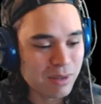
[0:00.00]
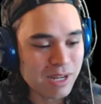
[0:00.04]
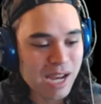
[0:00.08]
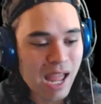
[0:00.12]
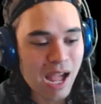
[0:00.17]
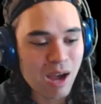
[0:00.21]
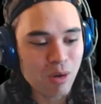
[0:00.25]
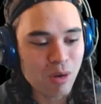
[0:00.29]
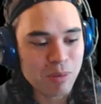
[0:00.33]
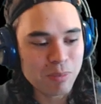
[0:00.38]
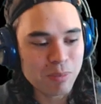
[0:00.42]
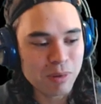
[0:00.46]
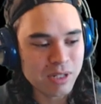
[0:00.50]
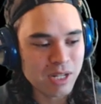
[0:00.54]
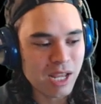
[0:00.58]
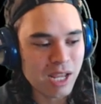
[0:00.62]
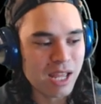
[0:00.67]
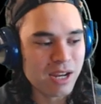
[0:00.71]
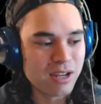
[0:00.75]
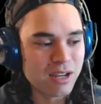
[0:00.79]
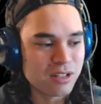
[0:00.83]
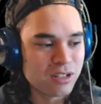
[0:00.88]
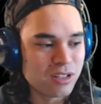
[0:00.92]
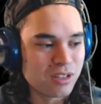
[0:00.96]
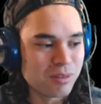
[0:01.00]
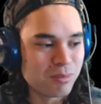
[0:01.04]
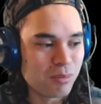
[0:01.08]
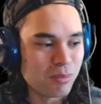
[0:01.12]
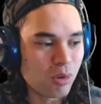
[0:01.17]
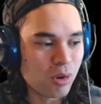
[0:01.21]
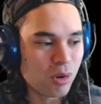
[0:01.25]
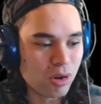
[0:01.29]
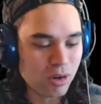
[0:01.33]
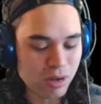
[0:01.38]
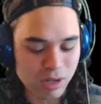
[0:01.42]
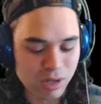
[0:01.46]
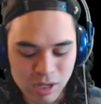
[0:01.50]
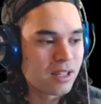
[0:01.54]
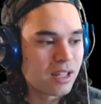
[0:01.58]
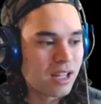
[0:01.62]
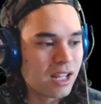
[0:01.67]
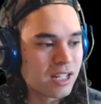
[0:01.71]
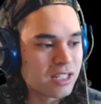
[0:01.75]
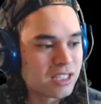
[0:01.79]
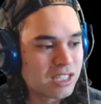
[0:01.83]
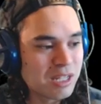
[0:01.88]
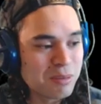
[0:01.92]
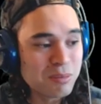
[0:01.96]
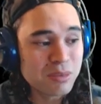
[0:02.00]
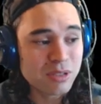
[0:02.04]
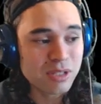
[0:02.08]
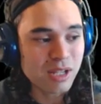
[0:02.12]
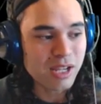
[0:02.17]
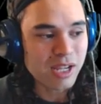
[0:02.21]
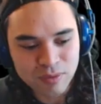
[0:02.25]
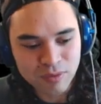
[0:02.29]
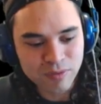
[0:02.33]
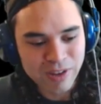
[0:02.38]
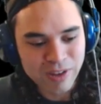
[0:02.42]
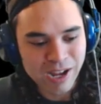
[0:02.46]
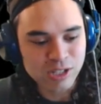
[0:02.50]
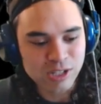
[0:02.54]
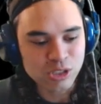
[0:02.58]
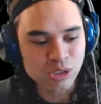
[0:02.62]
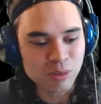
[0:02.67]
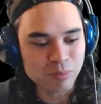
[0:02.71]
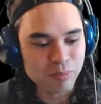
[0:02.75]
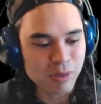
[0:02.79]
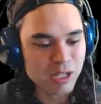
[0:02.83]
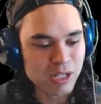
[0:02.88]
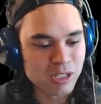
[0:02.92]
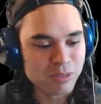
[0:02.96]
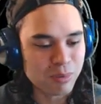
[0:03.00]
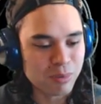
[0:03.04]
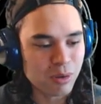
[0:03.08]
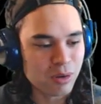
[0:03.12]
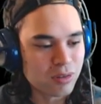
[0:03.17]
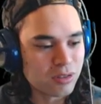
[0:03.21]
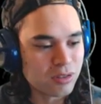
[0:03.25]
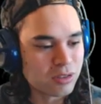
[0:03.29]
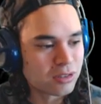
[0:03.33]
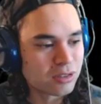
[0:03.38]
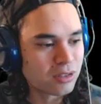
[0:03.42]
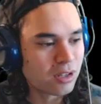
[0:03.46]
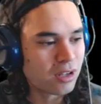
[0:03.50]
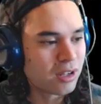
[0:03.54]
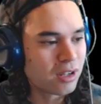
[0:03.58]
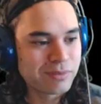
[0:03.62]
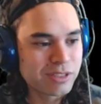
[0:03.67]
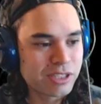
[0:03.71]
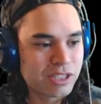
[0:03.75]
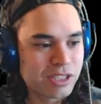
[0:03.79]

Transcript: But now we're about to head into the more, it seems like faster paced part of the song.